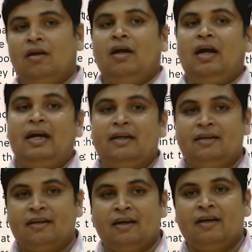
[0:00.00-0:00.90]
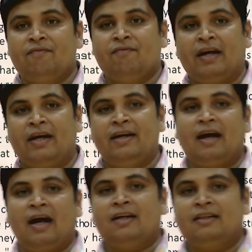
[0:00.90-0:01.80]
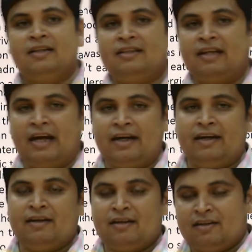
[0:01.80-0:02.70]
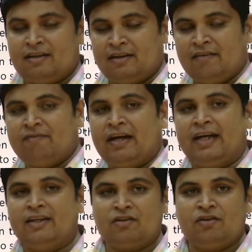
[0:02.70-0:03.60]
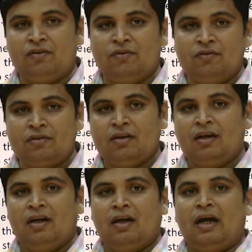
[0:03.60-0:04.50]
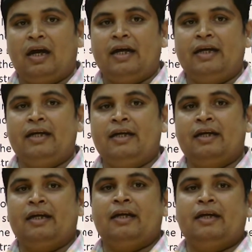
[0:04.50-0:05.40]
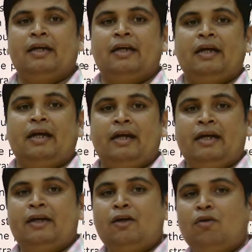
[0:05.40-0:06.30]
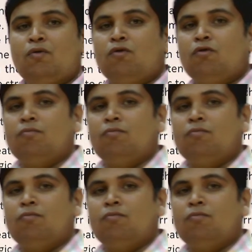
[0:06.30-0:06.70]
And third friend Aarti said, give the excuse, I ate too